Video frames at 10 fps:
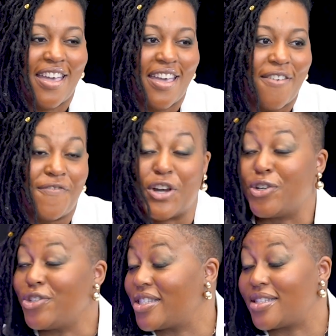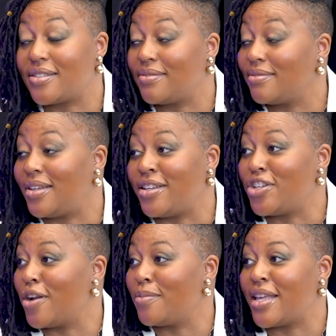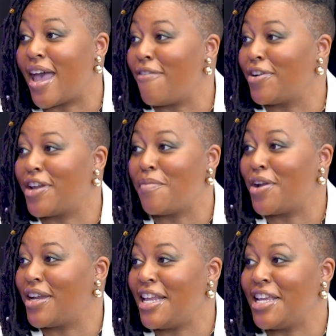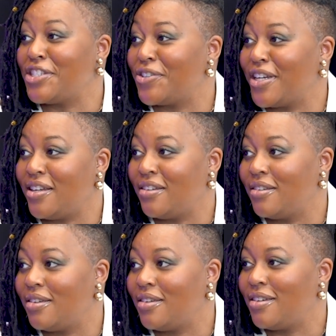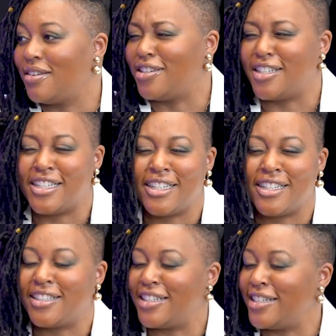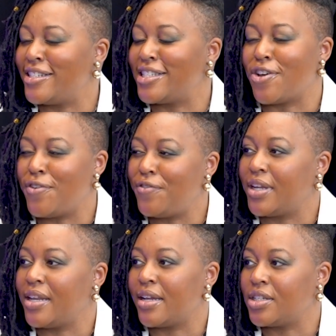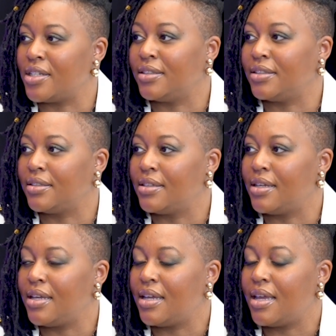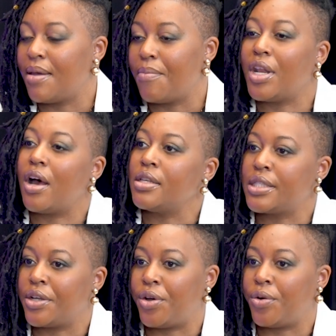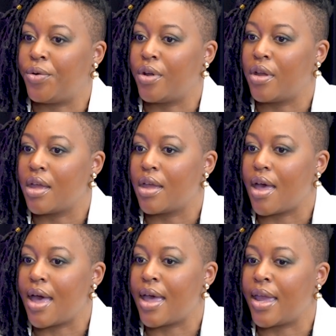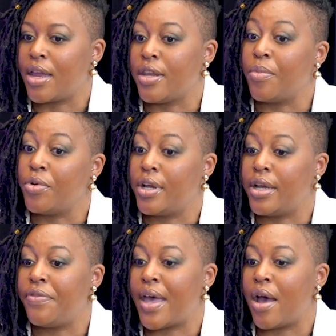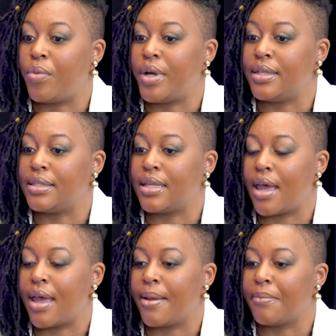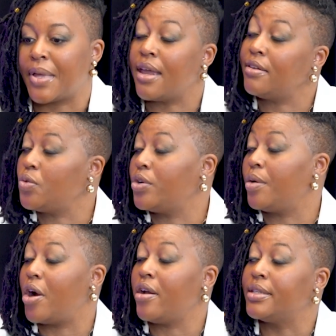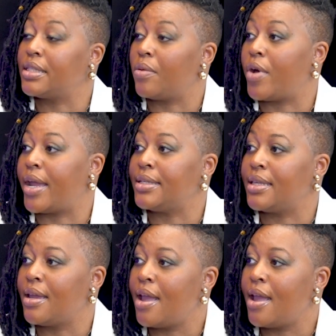firsts in terms of African American history, good, soulful connections, but also a neighborhood that was kind of torn apart in some ways,